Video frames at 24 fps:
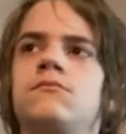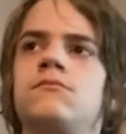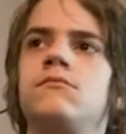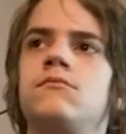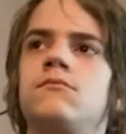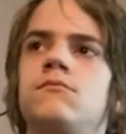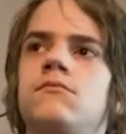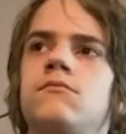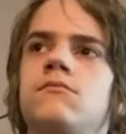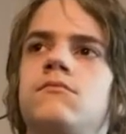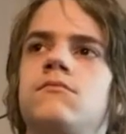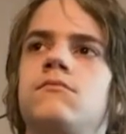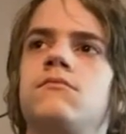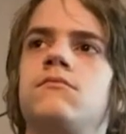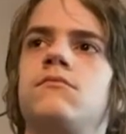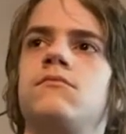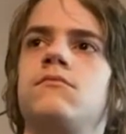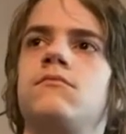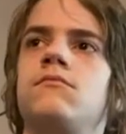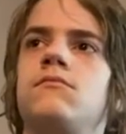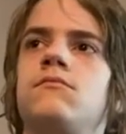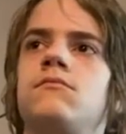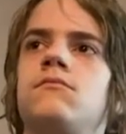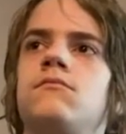
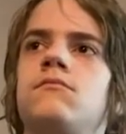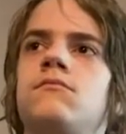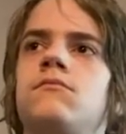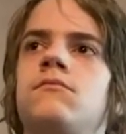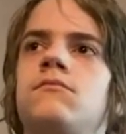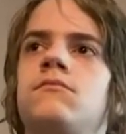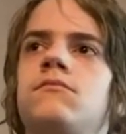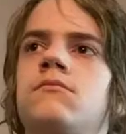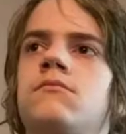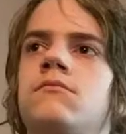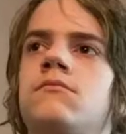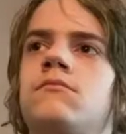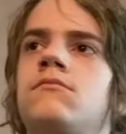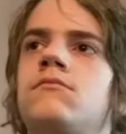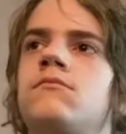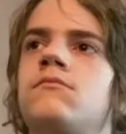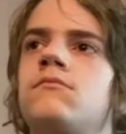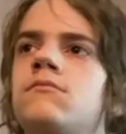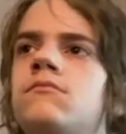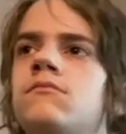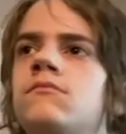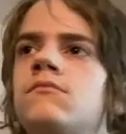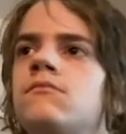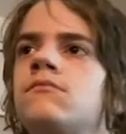
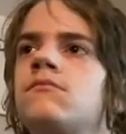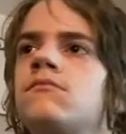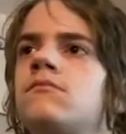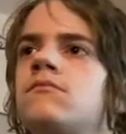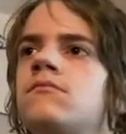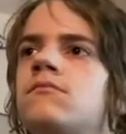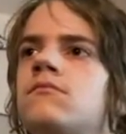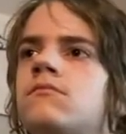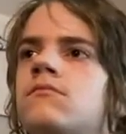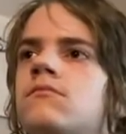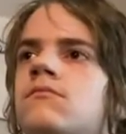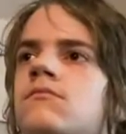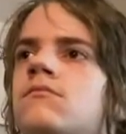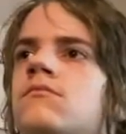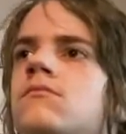No one is speaking in this clip.